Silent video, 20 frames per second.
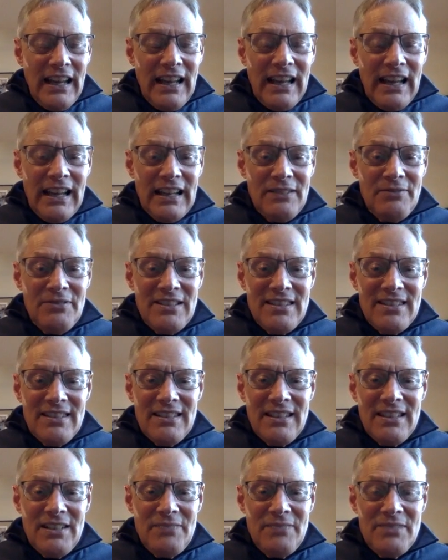and it was
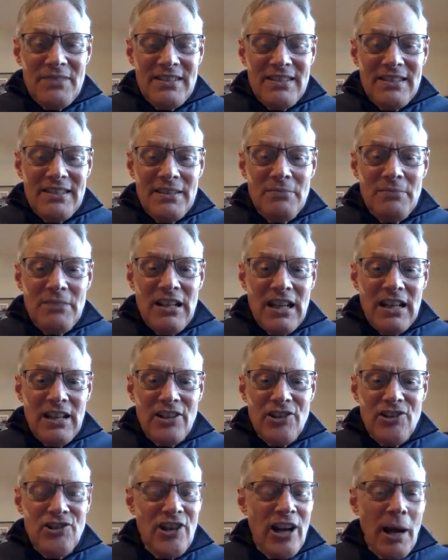some kind
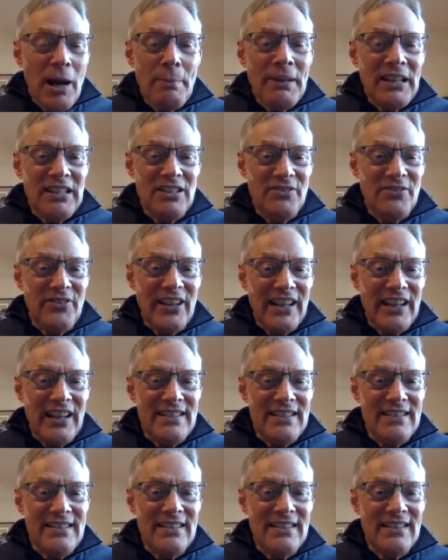of shopping
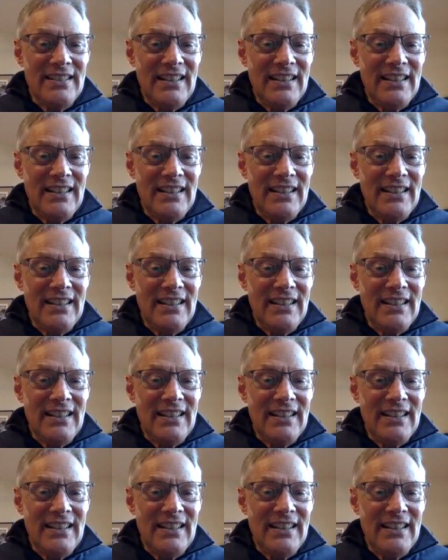device.